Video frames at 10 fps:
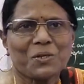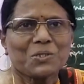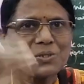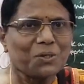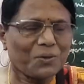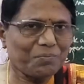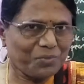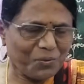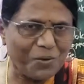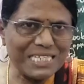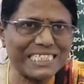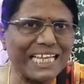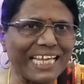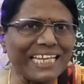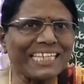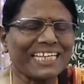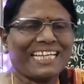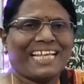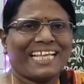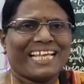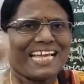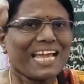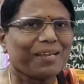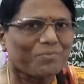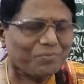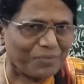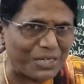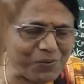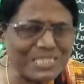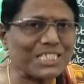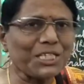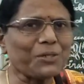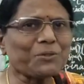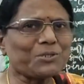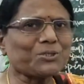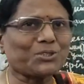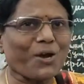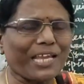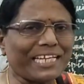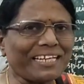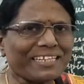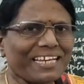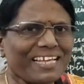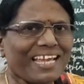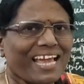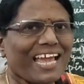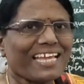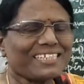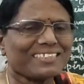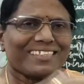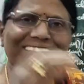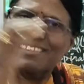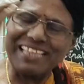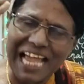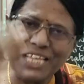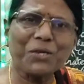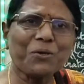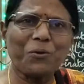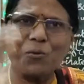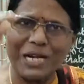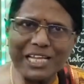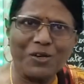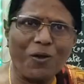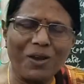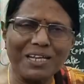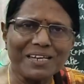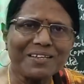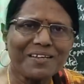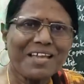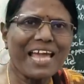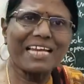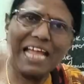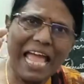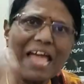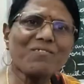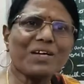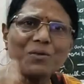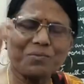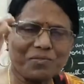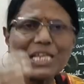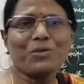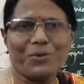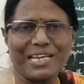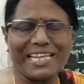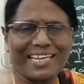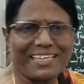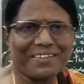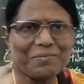So once again, I am requesting you to join, and thank you one and all, and have a very good day.